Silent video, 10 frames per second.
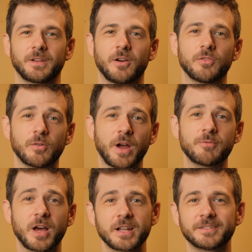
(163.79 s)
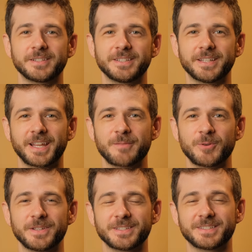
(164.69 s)
Although ironically, the
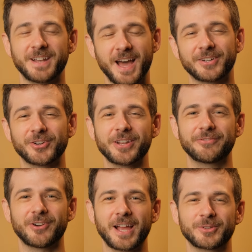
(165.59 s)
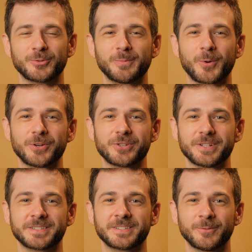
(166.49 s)
camera is not great for actual
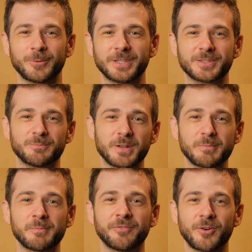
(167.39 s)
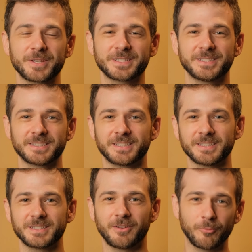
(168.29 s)
portraits with its minimum focus
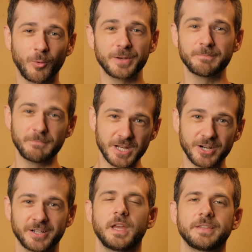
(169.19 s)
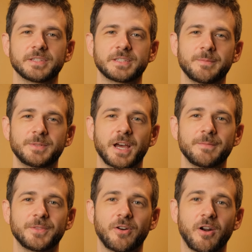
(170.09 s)
distance of 1 meter. At the same
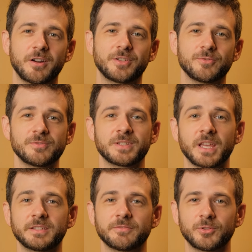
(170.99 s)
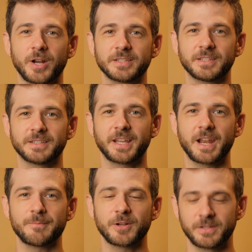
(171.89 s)
time, there are two sets of threads on the
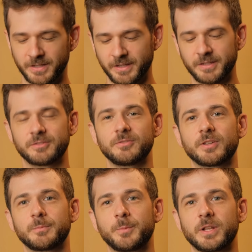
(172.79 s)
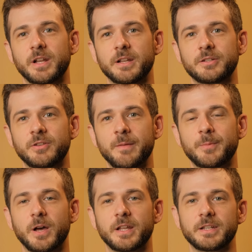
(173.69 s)
camera, so you can put it on a
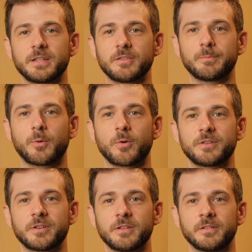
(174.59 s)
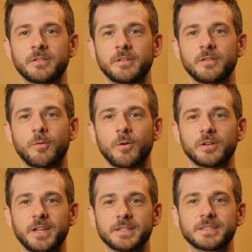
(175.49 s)
tripod in either portrait or
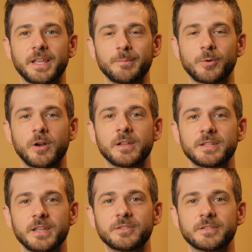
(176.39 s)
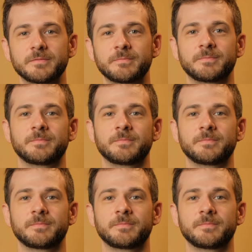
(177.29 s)
landscape orientation.